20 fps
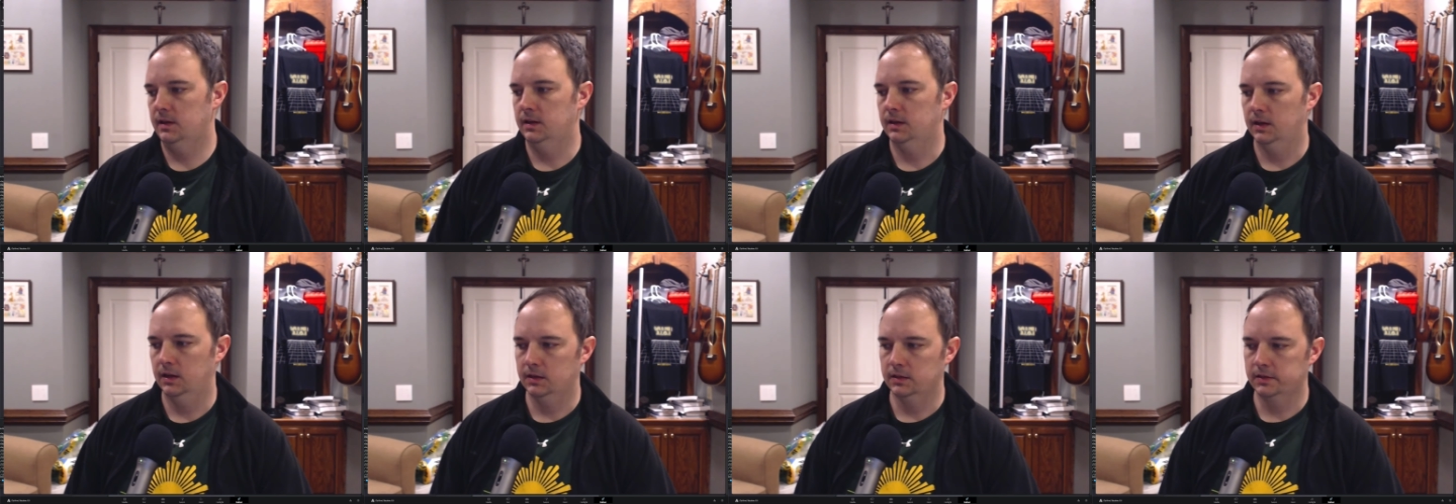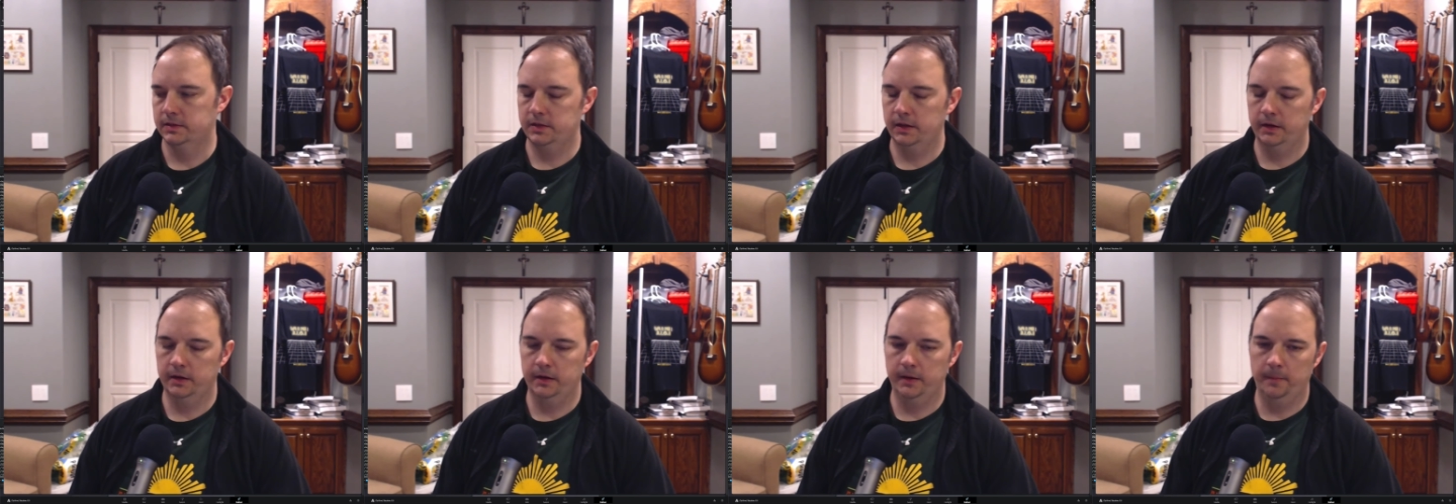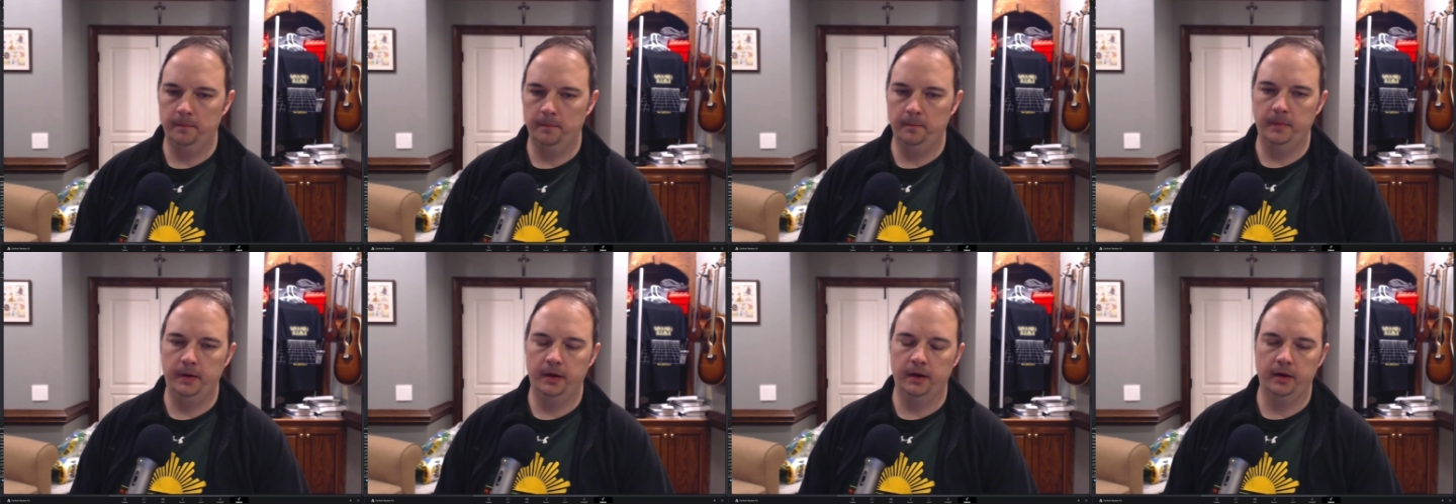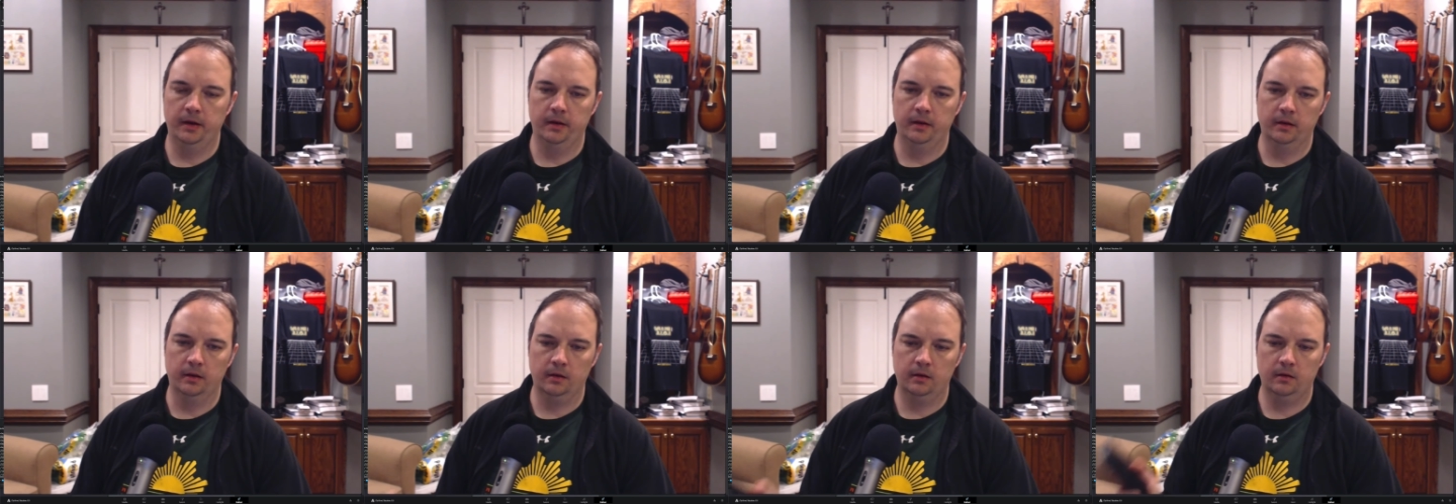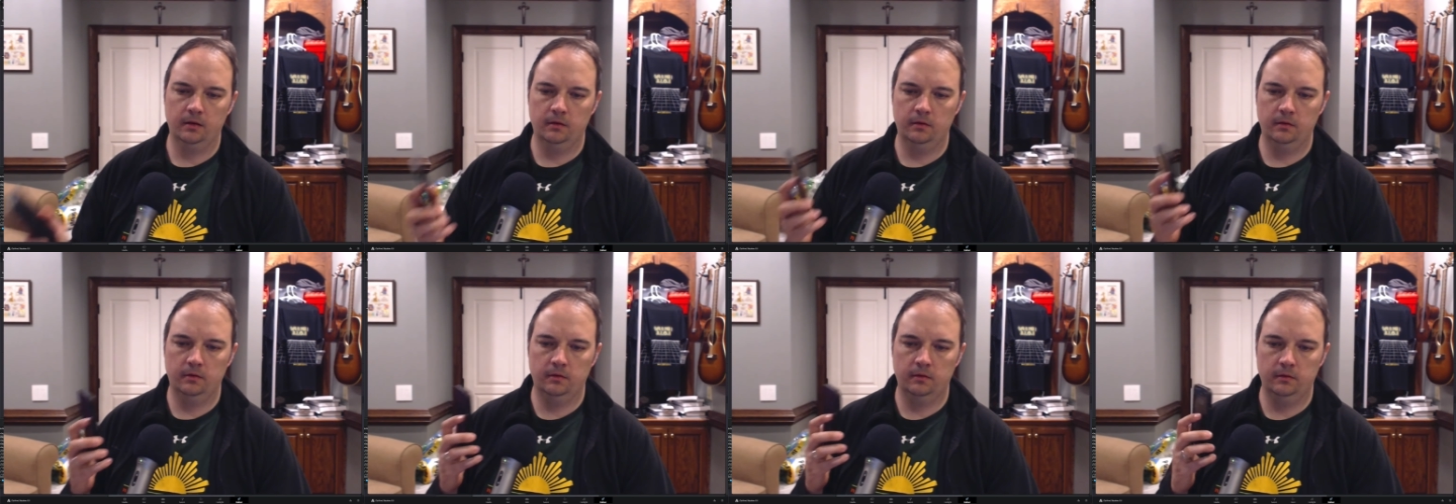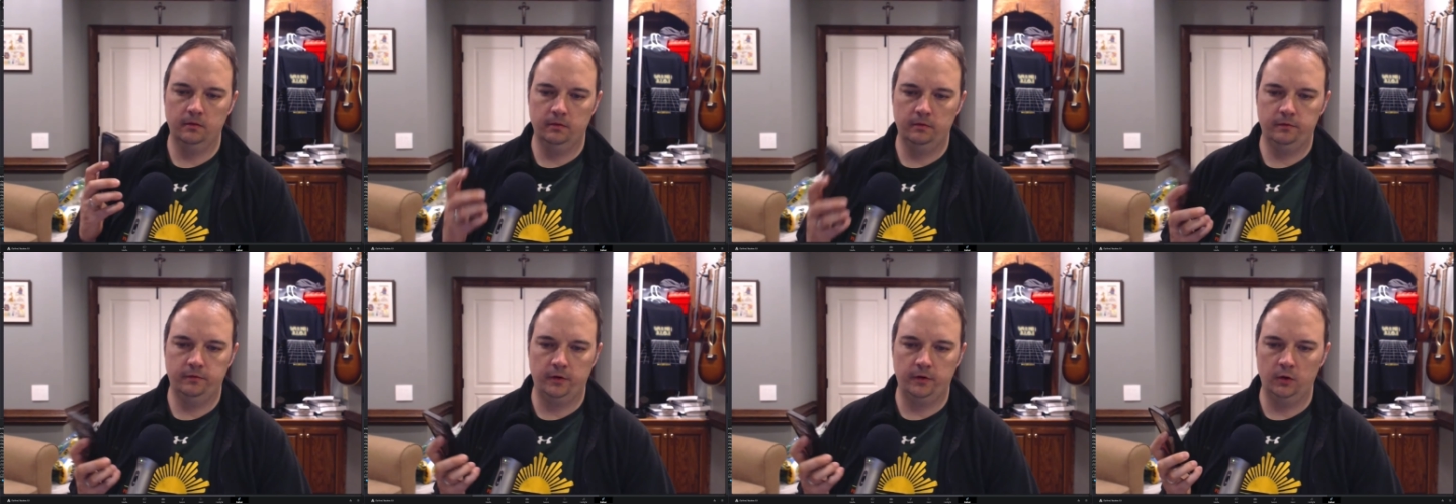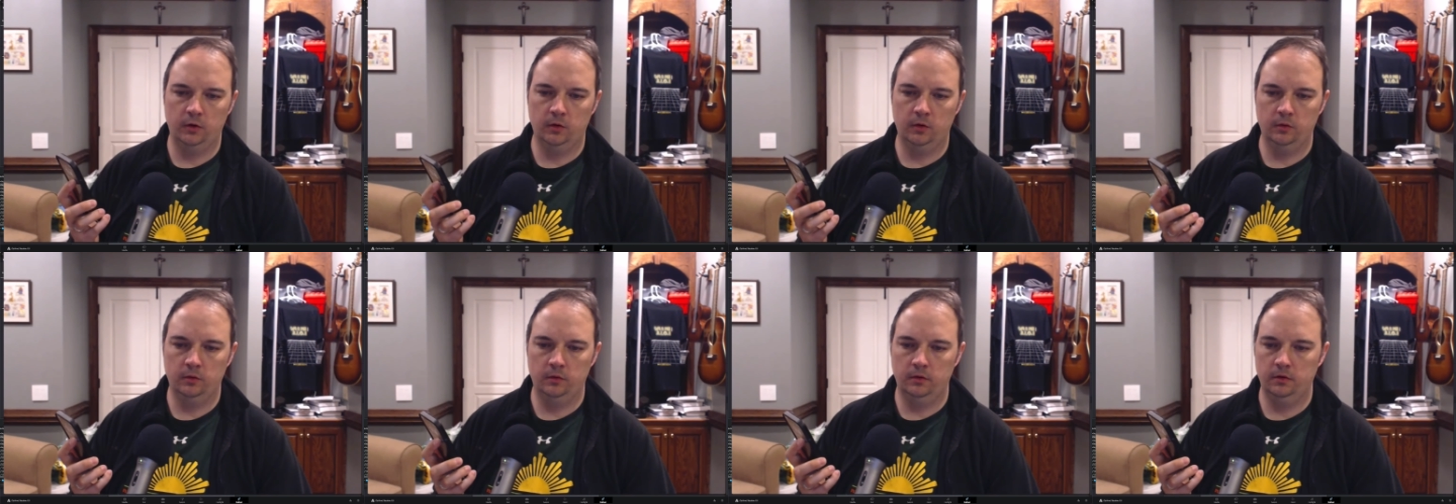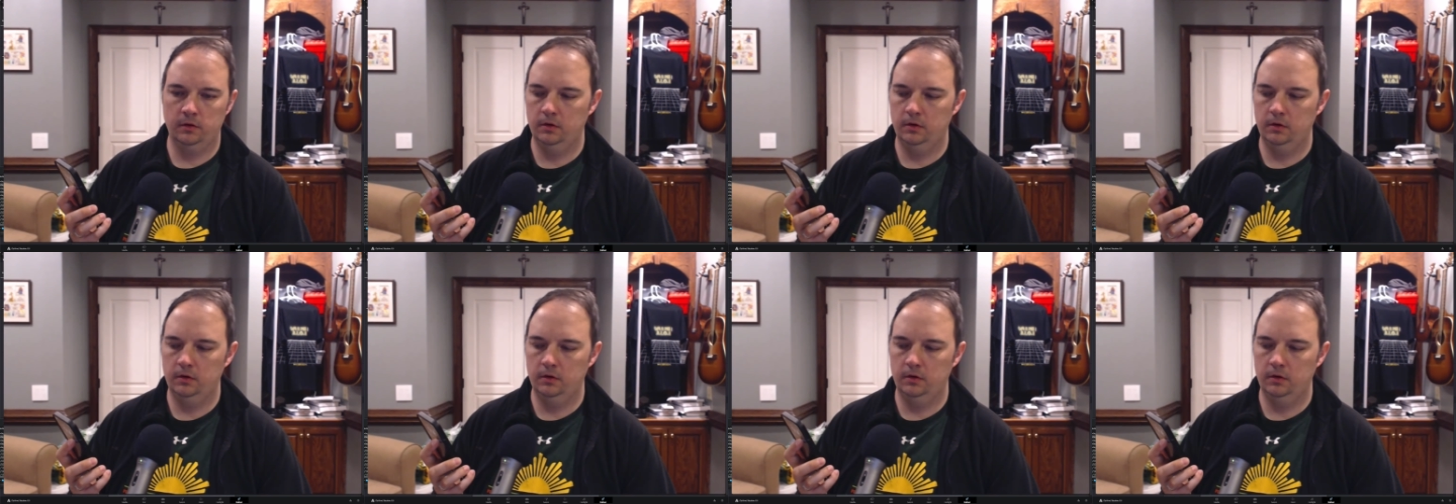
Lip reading: set up my phone